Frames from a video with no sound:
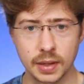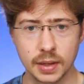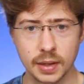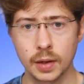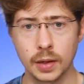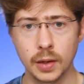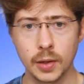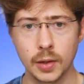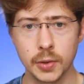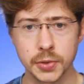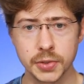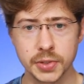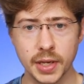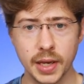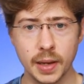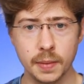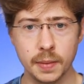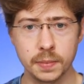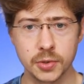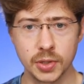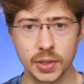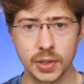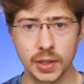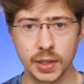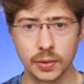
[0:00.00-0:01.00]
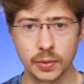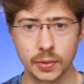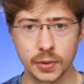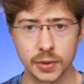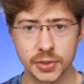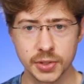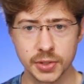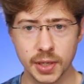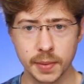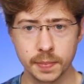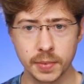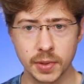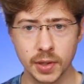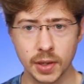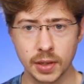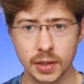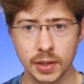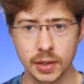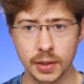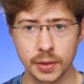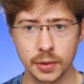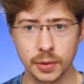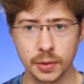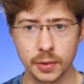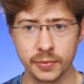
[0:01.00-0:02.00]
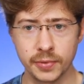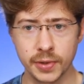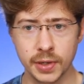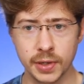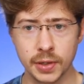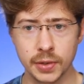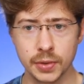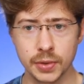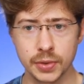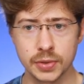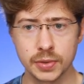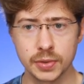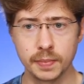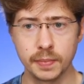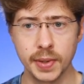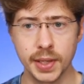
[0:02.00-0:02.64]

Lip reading: Closed captioning or subtitling your videos